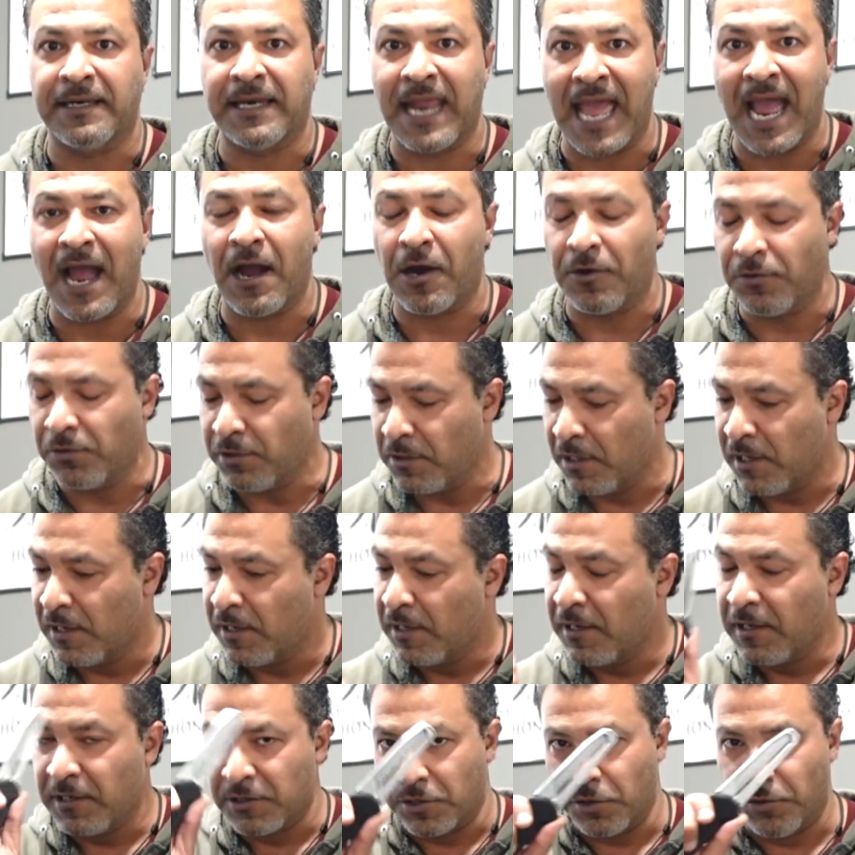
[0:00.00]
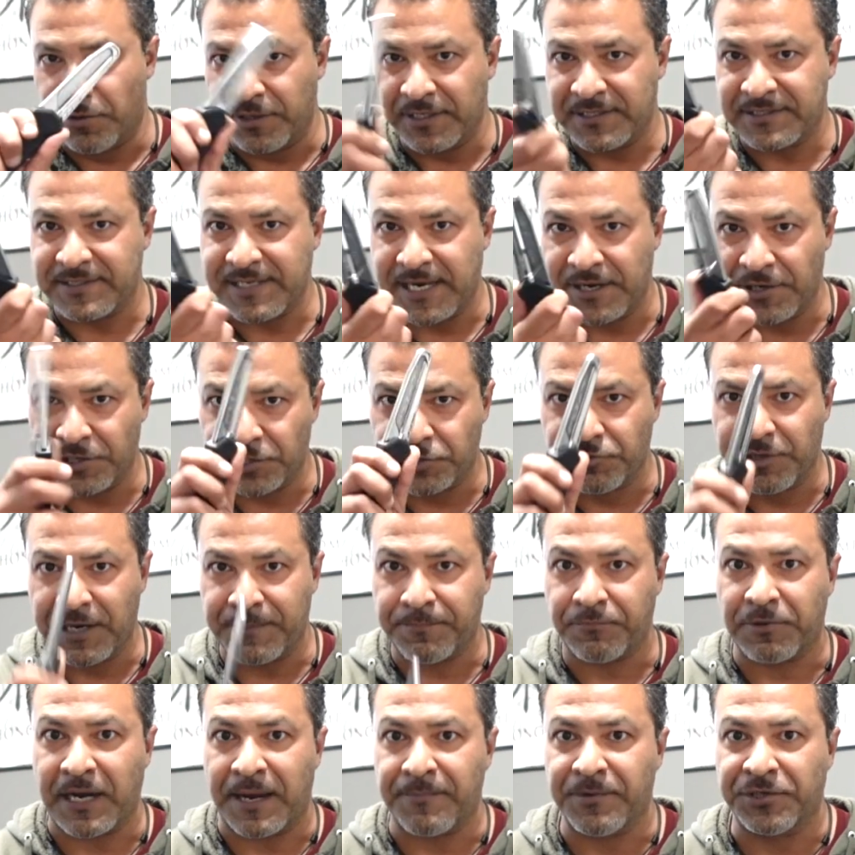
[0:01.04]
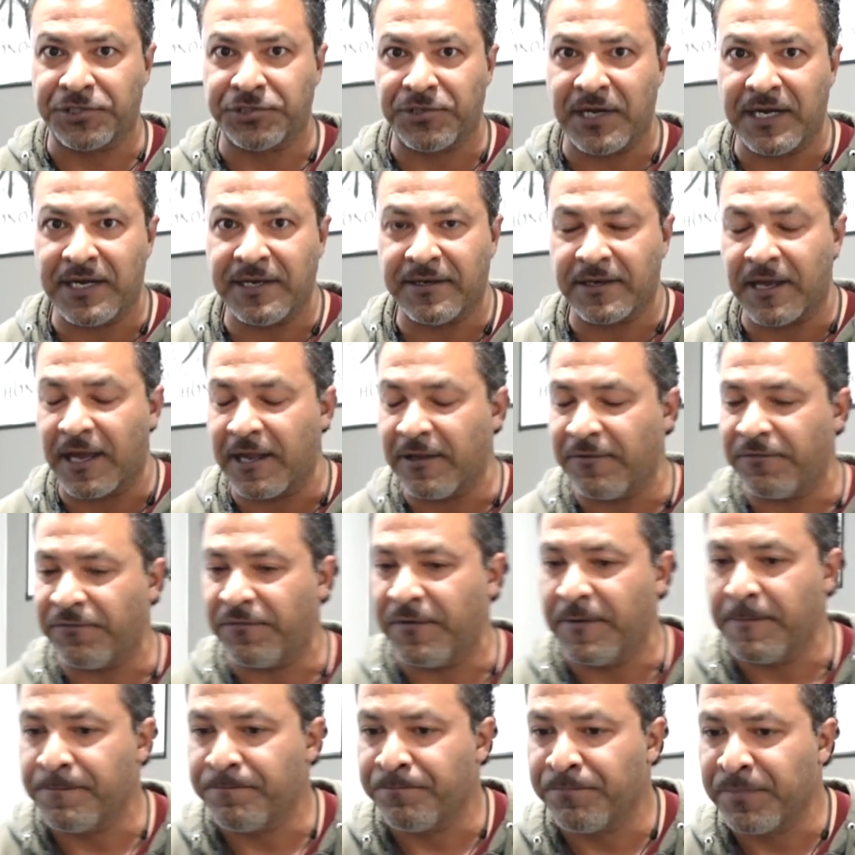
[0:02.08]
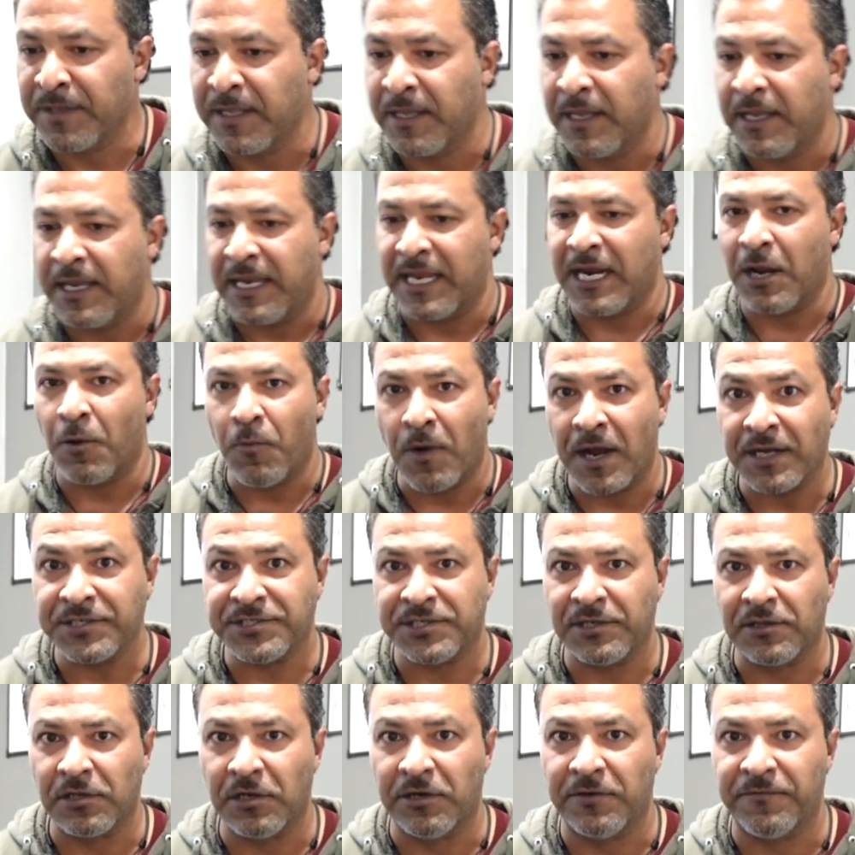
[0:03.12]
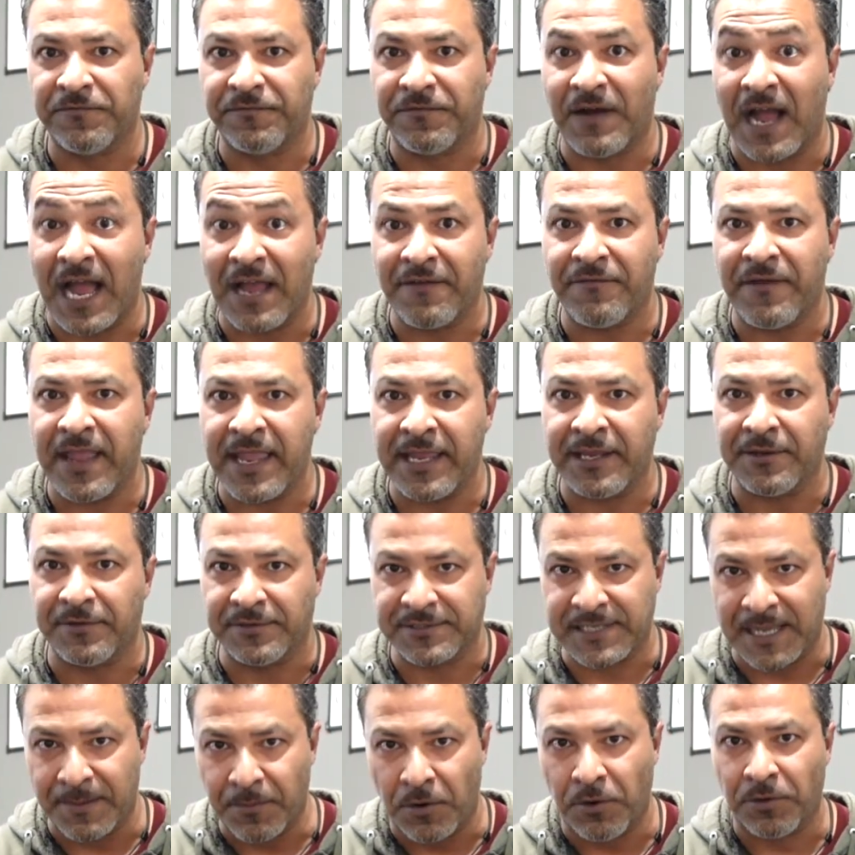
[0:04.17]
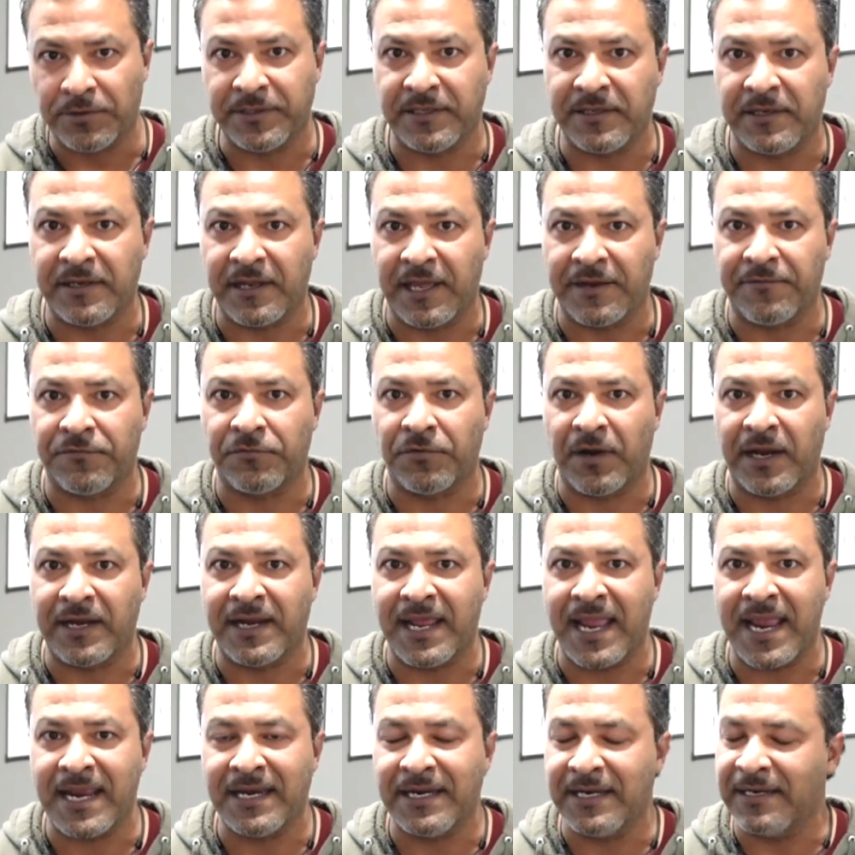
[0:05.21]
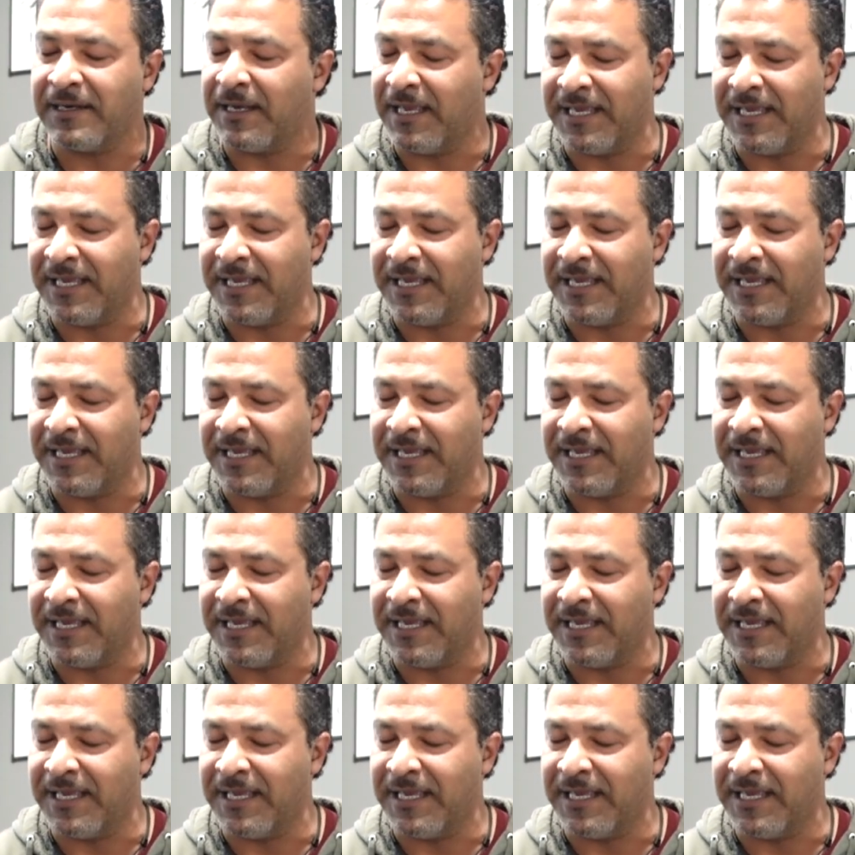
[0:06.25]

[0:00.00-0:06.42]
Now, go into standard grip, grab your training knife, and I want you to learn 5 angles. I'm holding the knife right-handed.